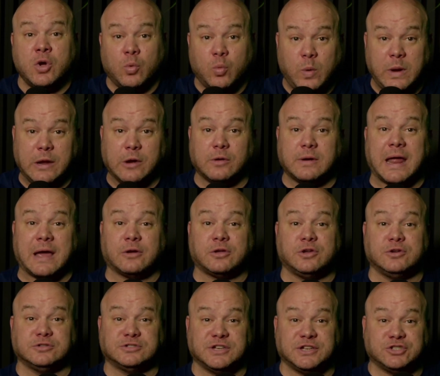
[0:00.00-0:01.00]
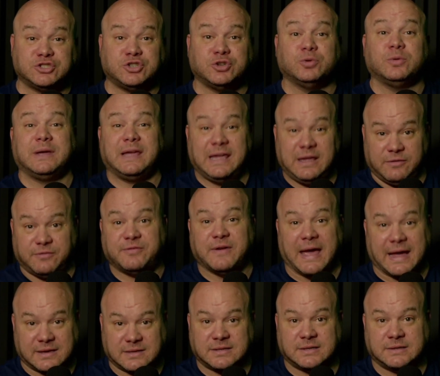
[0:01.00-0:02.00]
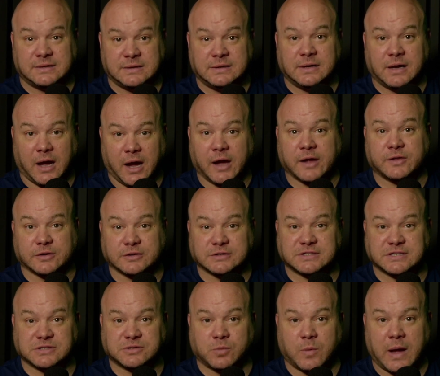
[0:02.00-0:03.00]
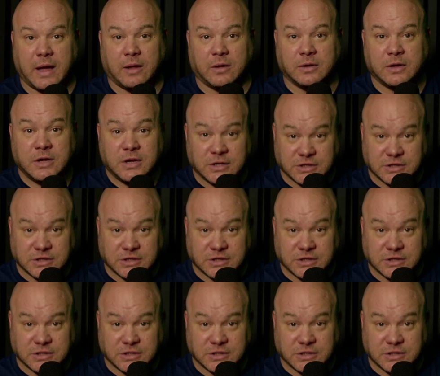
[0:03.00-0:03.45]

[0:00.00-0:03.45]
we are now using to effect others as well.